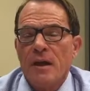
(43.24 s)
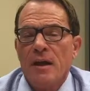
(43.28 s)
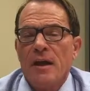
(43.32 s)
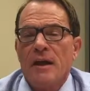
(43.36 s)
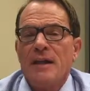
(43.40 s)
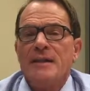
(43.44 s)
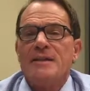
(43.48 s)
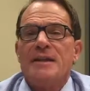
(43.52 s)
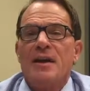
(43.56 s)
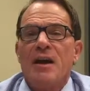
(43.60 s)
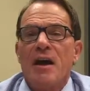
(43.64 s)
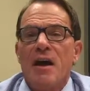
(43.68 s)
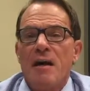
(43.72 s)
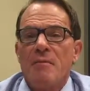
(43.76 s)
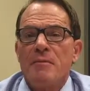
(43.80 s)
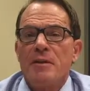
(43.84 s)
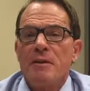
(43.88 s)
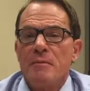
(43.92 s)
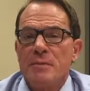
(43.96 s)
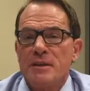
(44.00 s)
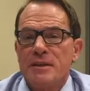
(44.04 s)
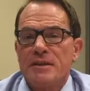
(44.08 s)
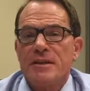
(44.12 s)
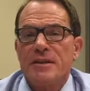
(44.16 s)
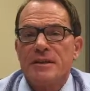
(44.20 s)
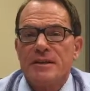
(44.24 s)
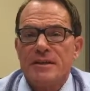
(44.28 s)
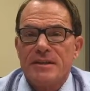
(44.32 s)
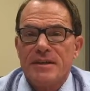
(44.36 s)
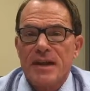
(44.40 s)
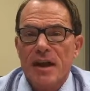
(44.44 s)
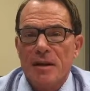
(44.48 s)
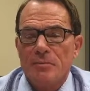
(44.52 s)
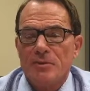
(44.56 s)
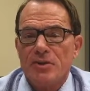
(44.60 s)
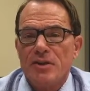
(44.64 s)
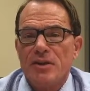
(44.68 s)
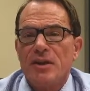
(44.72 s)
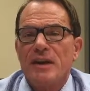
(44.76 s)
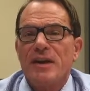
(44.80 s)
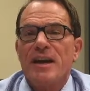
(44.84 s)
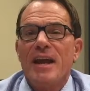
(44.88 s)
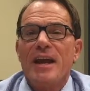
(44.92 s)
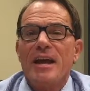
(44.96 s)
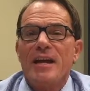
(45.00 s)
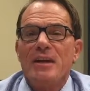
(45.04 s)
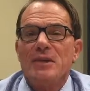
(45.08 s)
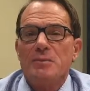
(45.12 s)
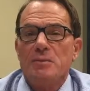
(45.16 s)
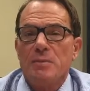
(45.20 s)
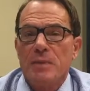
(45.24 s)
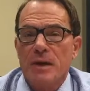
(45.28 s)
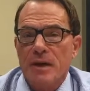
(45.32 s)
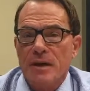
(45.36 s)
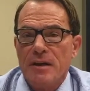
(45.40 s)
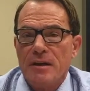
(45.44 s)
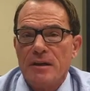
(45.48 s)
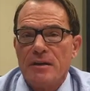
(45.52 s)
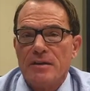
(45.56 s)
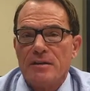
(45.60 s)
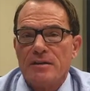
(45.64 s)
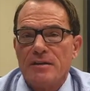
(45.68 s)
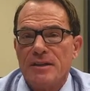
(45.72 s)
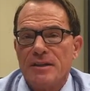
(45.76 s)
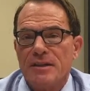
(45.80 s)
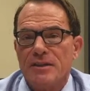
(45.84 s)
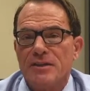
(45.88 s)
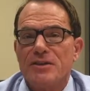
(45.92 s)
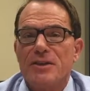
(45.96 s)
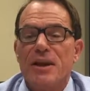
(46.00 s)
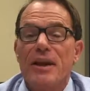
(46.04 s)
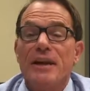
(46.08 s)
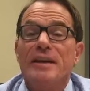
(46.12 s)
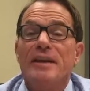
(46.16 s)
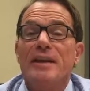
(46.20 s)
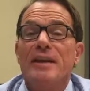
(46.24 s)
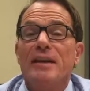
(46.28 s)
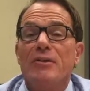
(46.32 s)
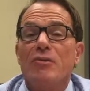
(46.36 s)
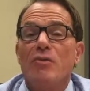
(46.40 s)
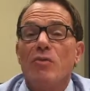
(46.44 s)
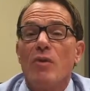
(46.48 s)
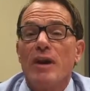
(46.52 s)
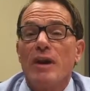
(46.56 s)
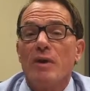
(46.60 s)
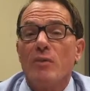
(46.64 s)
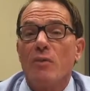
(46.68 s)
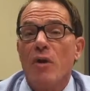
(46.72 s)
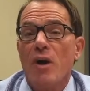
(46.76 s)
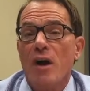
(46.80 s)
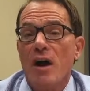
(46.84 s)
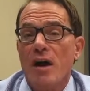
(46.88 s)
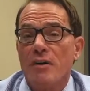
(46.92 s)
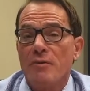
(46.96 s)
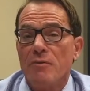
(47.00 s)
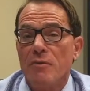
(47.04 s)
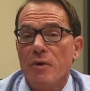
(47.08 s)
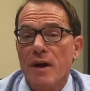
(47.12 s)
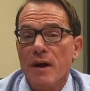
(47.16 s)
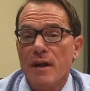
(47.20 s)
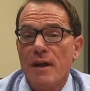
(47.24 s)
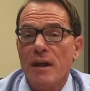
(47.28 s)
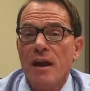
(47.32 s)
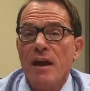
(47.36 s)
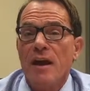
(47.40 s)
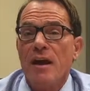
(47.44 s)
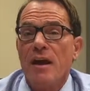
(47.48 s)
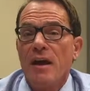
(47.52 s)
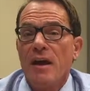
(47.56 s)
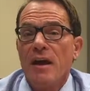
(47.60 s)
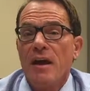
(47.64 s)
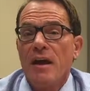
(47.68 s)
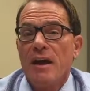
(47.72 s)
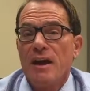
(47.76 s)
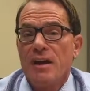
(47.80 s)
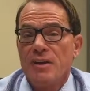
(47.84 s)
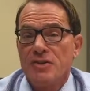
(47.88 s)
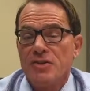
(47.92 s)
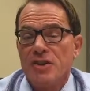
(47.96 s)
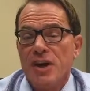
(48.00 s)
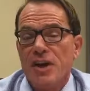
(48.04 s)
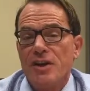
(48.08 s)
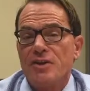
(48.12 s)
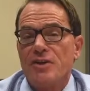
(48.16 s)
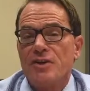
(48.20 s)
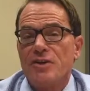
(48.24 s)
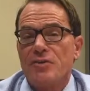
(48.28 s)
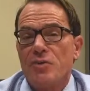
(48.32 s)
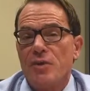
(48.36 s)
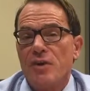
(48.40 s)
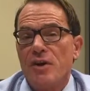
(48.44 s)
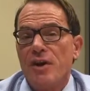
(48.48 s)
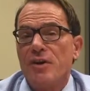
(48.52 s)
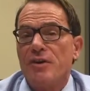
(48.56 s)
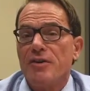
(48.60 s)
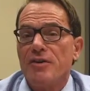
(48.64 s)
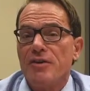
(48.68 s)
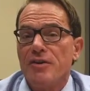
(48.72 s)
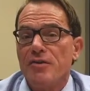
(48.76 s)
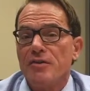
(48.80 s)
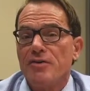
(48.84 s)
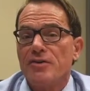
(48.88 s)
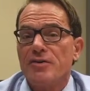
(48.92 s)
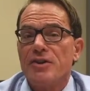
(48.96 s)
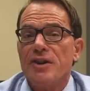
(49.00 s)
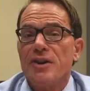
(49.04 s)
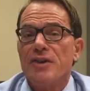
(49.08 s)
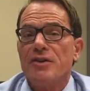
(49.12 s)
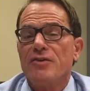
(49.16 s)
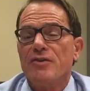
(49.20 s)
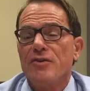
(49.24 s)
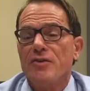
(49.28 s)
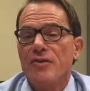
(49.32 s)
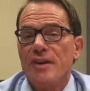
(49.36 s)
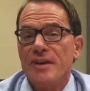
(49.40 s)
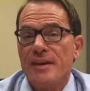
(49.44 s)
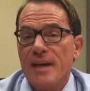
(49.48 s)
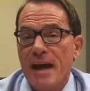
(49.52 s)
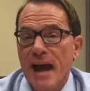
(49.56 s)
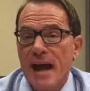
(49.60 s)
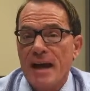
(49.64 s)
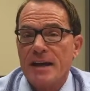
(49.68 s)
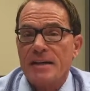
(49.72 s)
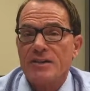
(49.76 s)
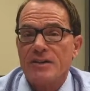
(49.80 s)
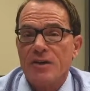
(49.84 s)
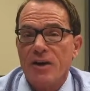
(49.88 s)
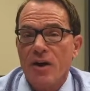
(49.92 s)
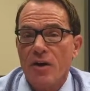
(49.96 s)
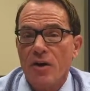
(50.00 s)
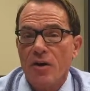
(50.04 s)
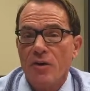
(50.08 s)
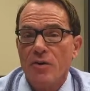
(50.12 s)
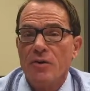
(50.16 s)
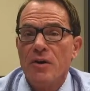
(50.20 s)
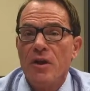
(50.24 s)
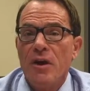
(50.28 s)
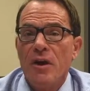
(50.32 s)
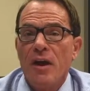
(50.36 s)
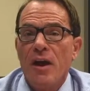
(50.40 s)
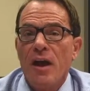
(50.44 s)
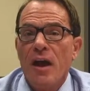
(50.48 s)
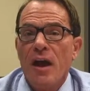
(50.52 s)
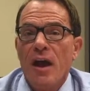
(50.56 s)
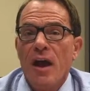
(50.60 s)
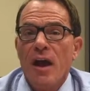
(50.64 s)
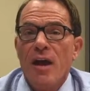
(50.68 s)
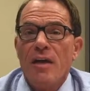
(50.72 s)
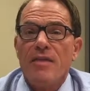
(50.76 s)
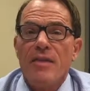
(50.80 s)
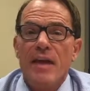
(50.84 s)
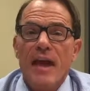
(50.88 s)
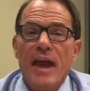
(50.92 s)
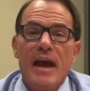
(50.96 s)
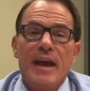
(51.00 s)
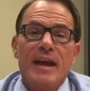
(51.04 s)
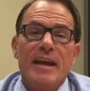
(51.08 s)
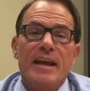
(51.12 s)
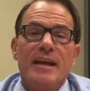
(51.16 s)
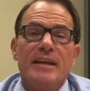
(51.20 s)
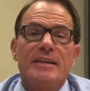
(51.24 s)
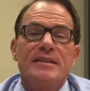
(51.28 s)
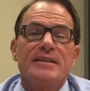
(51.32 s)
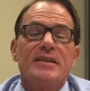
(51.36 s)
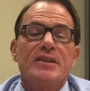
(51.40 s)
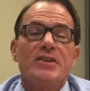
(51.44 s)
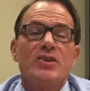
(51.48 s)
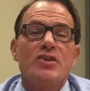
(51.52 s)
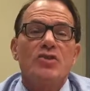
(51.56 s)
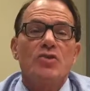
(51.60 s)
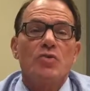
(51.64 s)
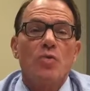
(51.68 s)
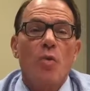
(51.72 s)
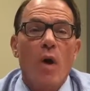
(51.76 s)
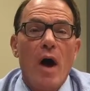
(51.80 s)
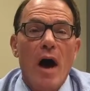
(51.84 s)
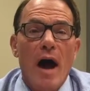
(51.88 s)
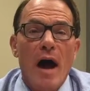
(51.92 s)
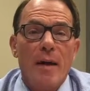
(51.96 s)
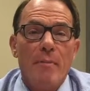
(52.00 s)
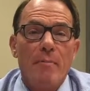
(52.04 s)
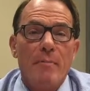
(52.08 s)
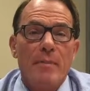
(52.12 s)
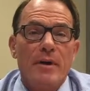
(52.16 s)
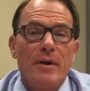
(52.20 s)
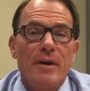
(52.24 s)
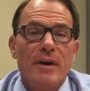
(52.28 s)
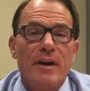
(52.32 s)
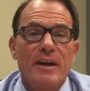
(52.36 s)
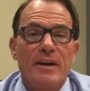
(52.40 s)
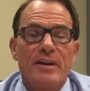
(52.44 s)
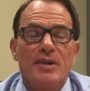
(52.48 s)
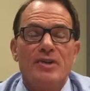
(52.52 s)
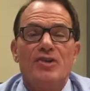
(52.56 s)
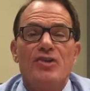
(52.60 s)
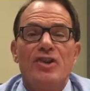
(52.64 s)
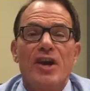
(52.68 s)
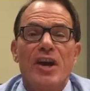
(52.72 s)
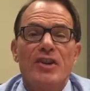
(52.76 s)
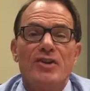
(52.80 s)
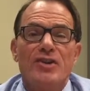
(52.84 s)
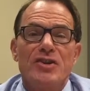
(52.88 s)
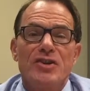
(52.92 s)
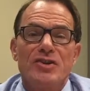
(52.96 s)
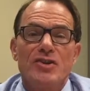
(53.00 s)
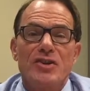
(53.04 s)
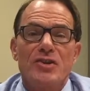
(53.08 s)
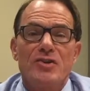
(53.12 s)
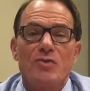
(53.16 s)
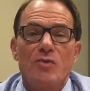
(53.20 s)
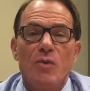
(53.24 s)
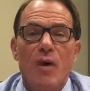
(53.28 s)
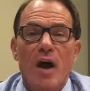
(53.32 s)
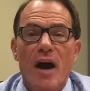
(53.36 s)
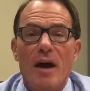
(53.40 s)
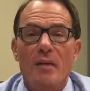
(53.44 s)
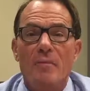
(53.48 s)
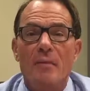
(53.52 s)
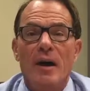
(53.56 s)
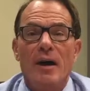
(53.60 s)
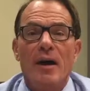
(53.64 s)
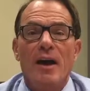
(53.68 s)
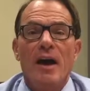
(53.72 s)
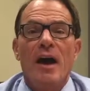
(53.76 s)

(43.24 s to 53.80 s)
It's a common misconception and has been since 1921 when exchanges were introduced into the tax code that it's a swap. An exchange is a swap.